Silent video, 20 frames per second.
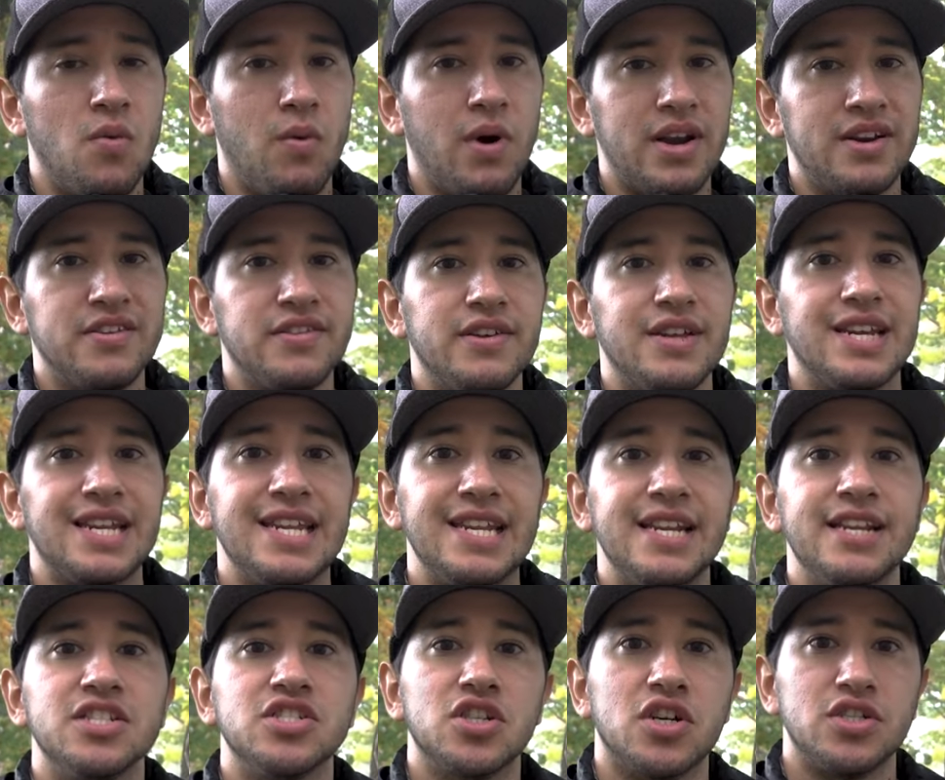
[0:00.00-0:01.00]
one of the
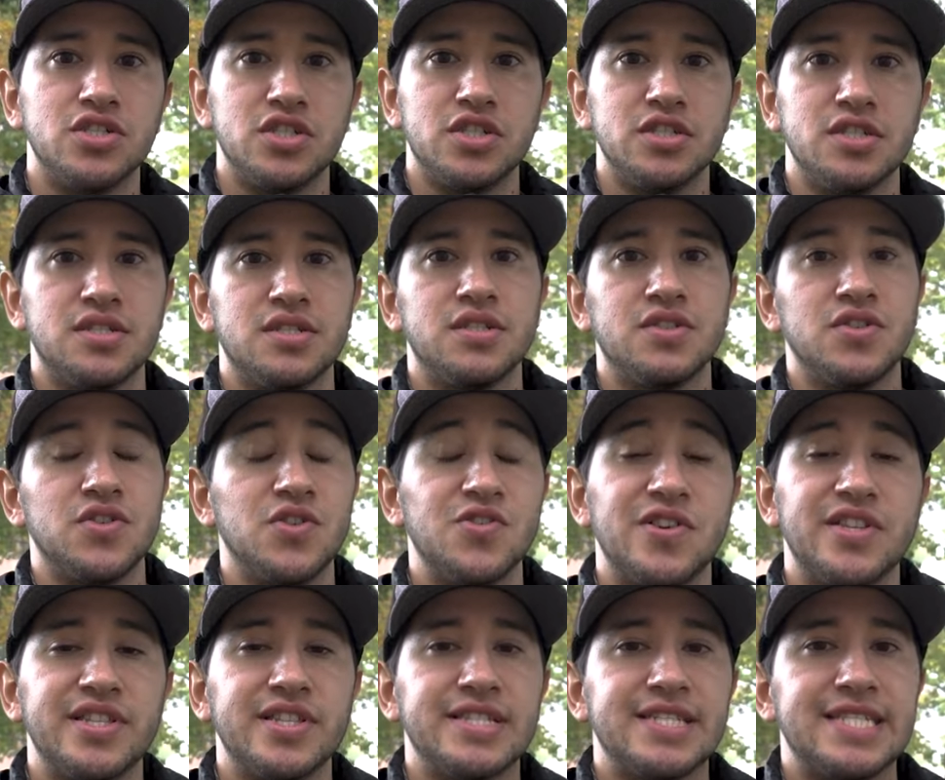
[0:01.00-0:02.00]
leading judges
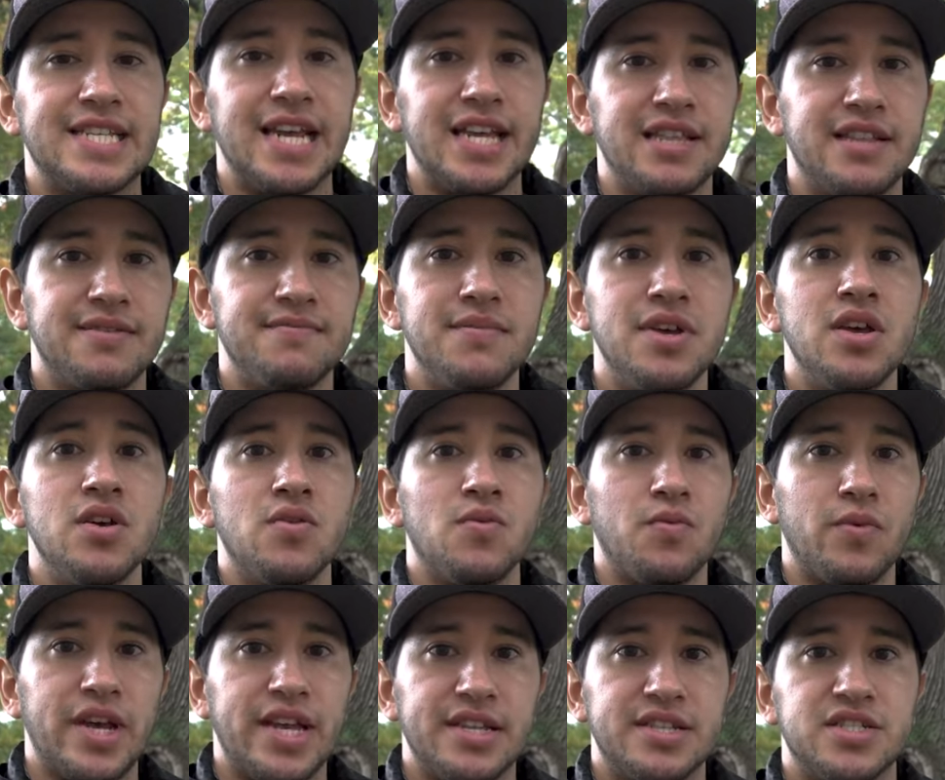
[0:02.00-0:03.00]
during the Salem
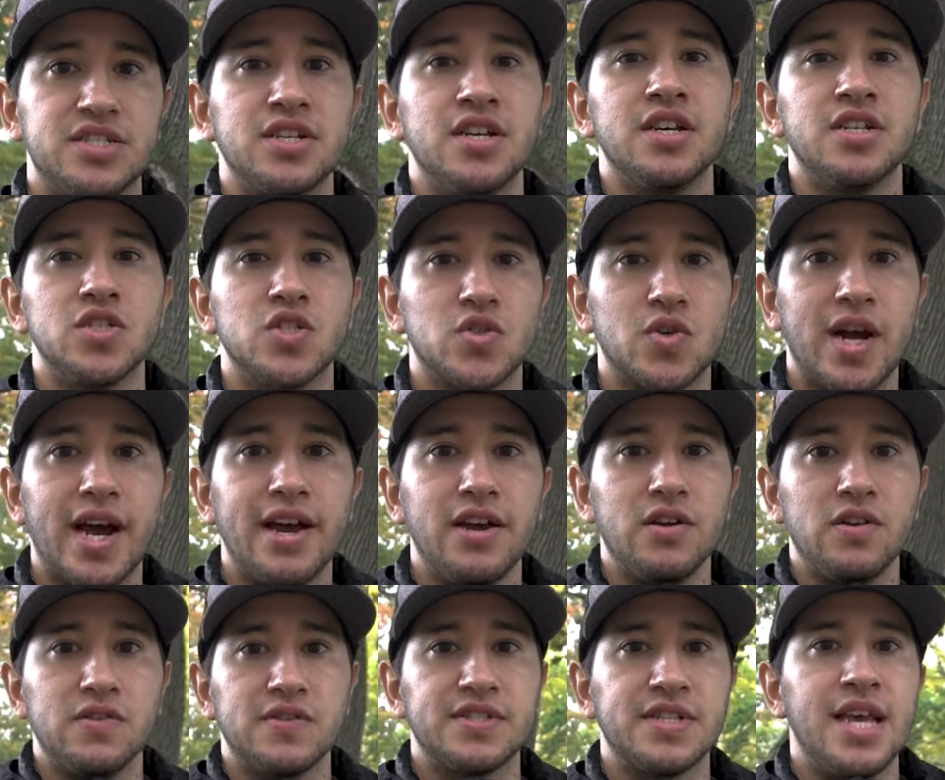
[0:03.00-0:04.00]
Witch
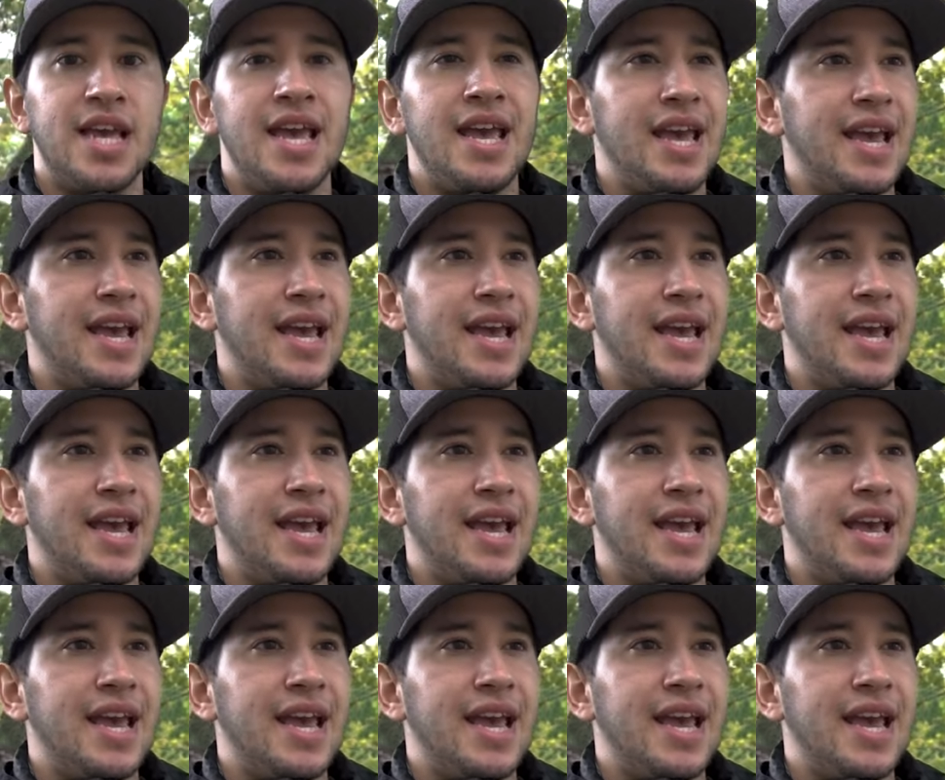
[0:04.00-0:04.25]
Trials.